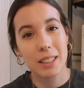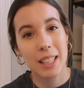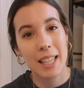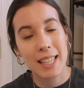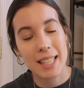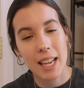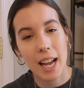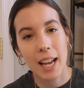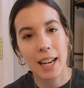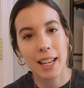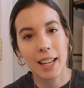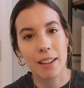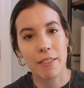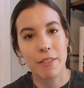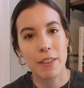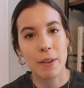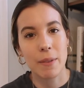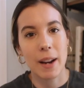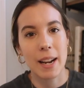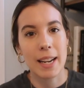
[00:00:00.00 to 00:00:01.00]
It's kind of
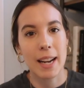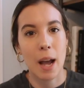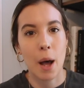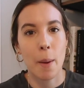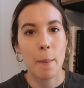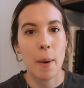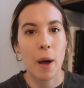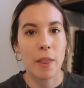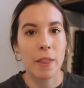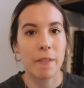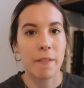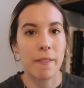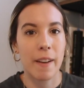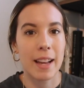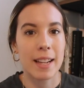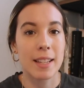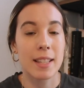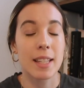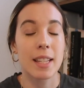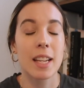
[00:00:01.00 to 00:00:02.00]
iffy right now. I'm on the
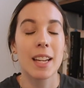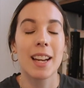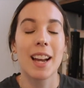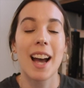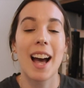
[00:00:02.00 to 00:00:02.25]
fence.